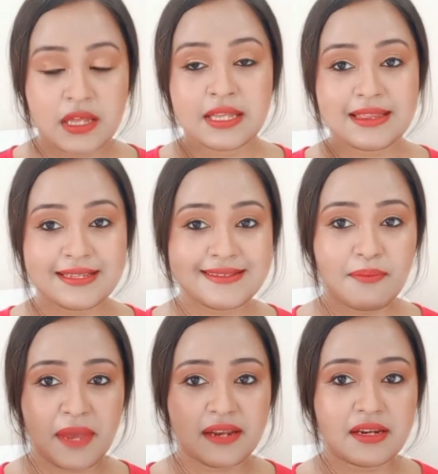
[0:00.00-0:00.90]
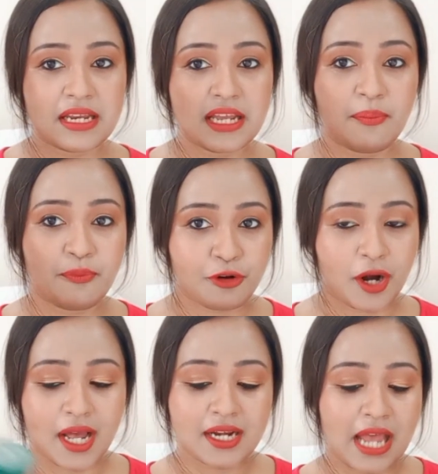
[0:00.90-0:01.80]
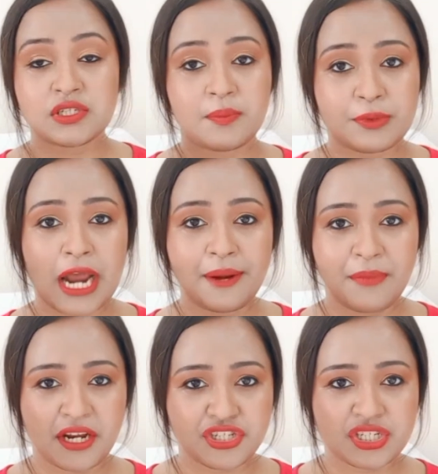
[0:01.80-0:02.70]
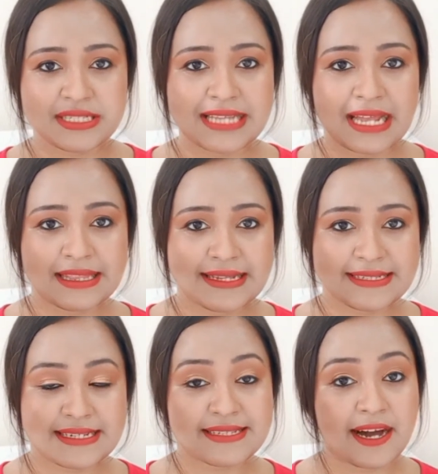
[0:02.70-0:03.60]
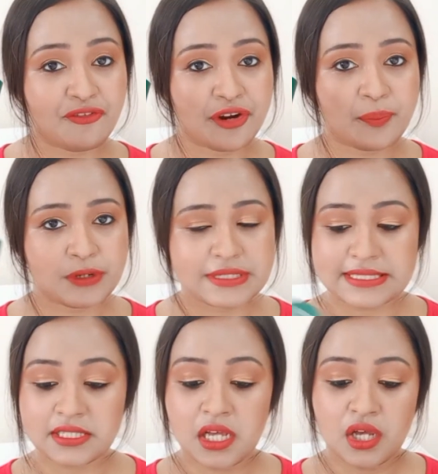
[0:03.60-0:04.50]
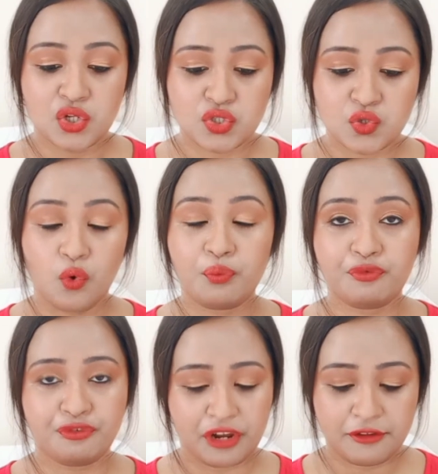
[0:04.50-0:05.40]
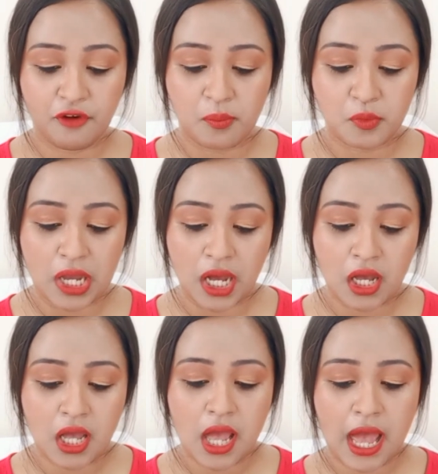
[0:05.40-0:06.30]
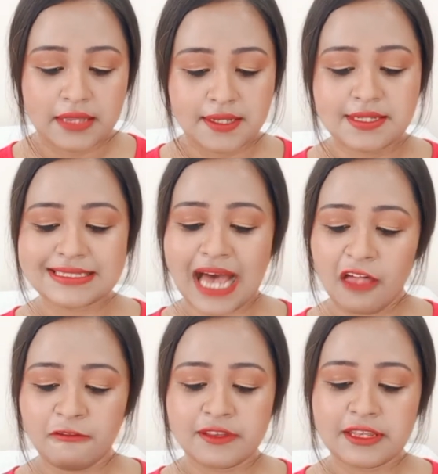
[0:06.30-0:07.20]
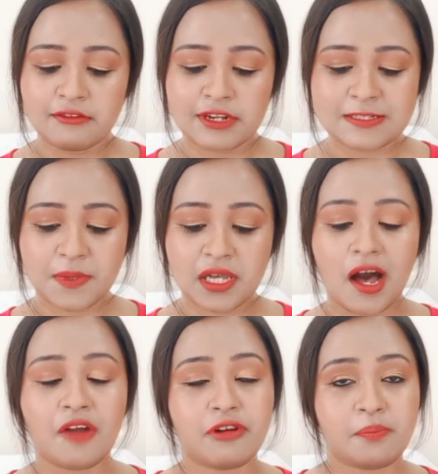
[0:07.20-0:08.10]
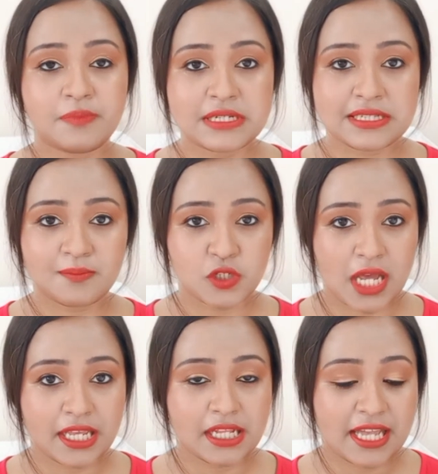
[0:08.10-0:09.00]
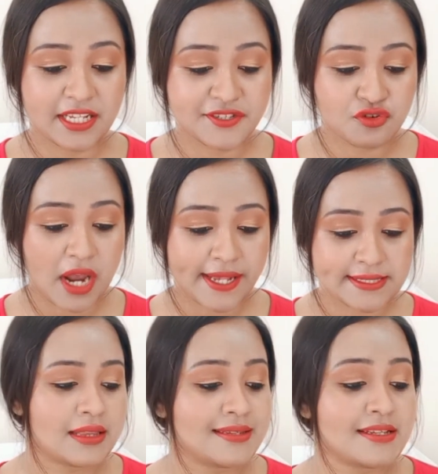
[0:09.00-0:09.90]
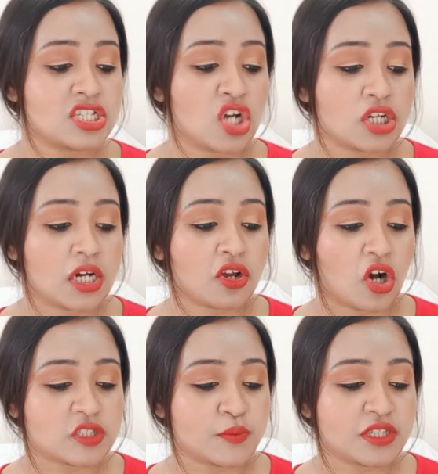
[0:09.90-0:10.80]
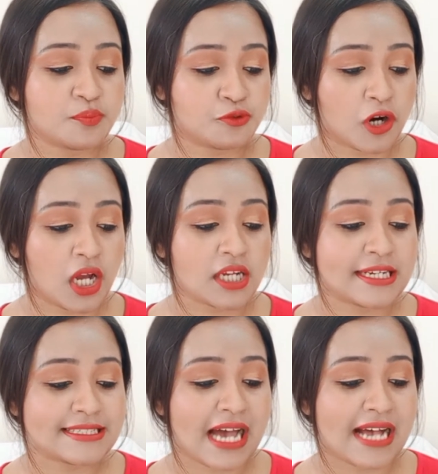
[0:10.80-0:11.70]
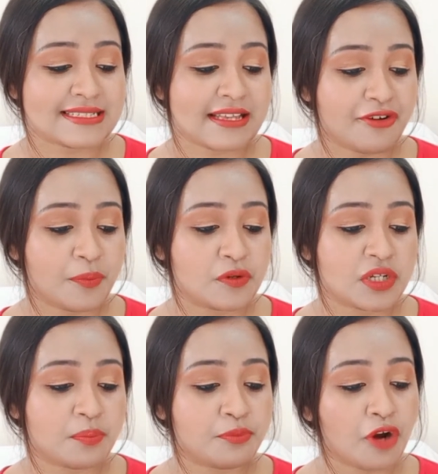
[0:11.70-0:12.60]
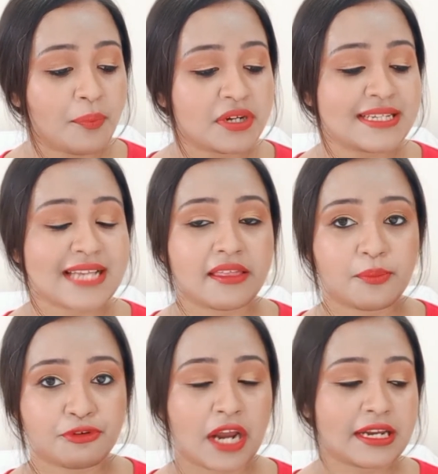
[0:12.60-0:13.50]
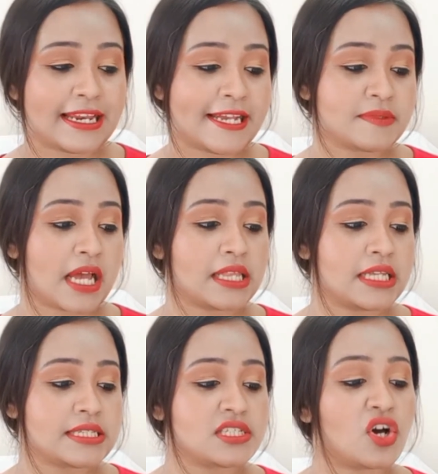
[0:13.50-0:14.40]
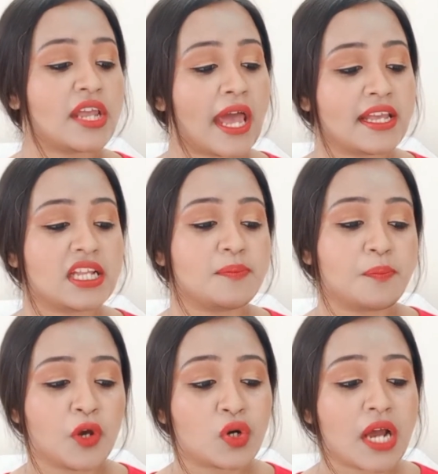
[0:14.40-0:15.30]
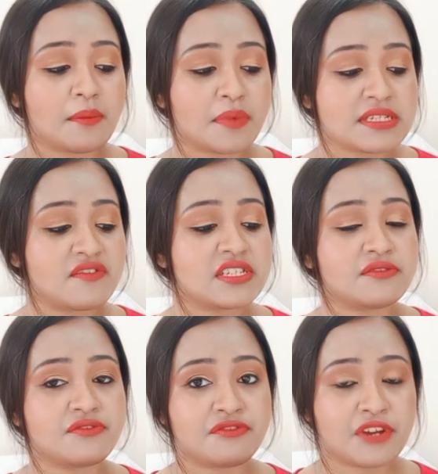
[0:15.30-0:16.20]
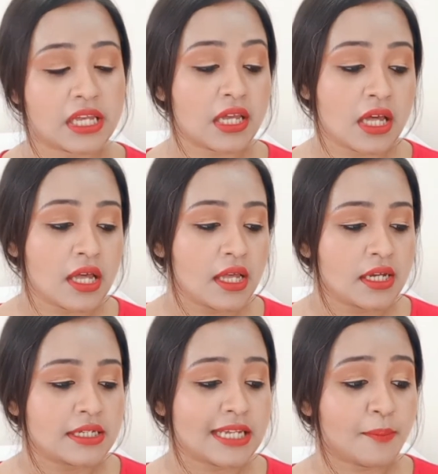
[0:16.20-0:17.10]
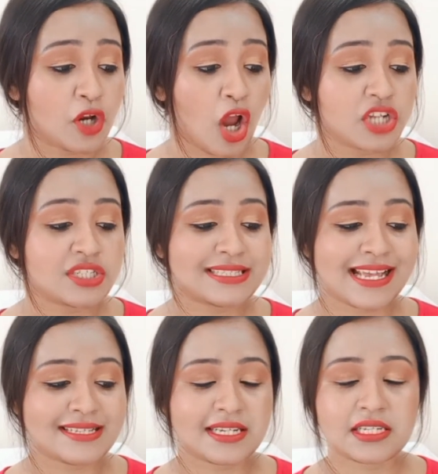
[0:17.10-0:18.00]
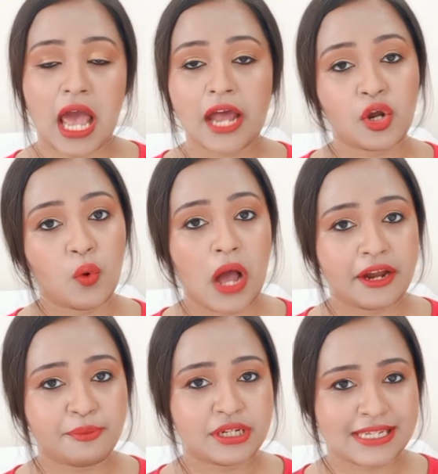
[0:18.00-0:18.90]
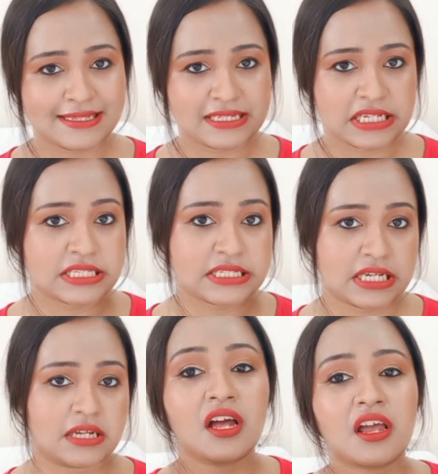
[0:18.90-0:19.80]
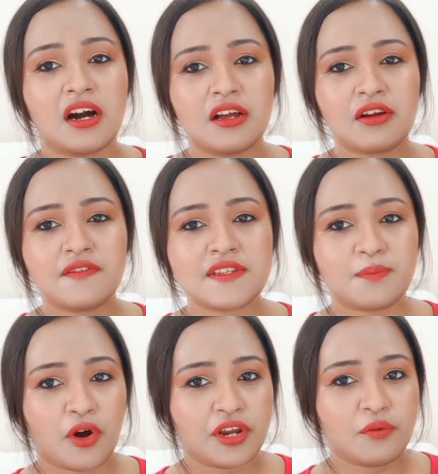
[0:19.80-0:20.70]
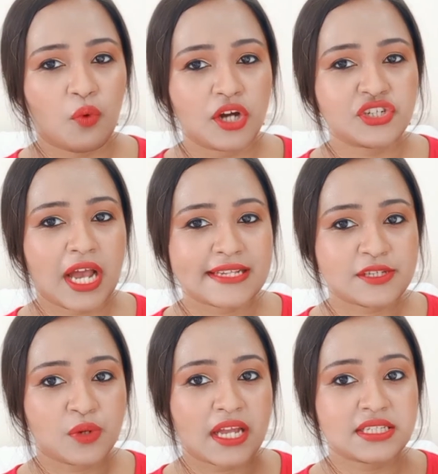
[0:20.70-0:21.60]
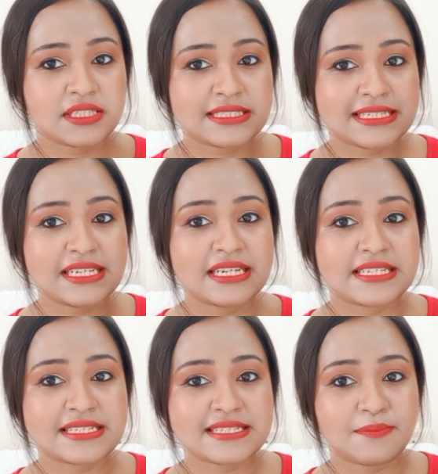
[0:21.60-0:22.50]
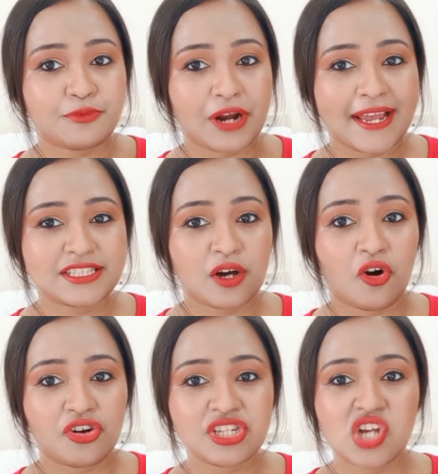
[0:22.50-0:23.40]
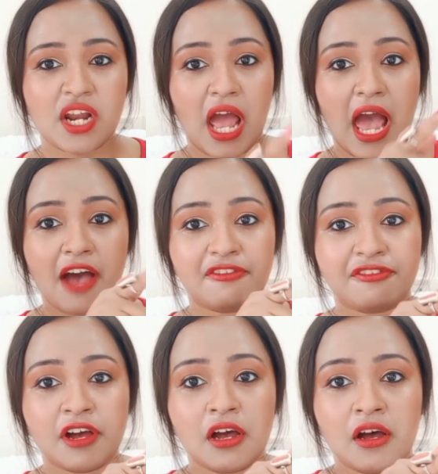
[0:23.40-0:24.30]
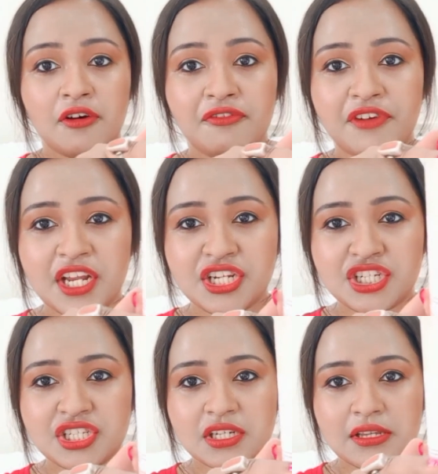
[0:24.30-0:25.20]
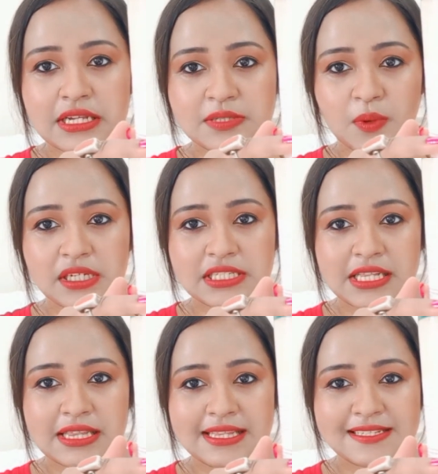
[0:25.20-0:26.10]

This is a made in India product, and the brand mentions that this is 100% soap free formula, and this is Ayurvedic recipe, 100% botanical extracts. This is not a cosmetic product. It has therapeutic properties, and the brand claims that this is organically pure and preservative free, dermatologist tested, and no animal testing is done. Color of this body wash, as you can see, is bright orange, and I have finished this one till this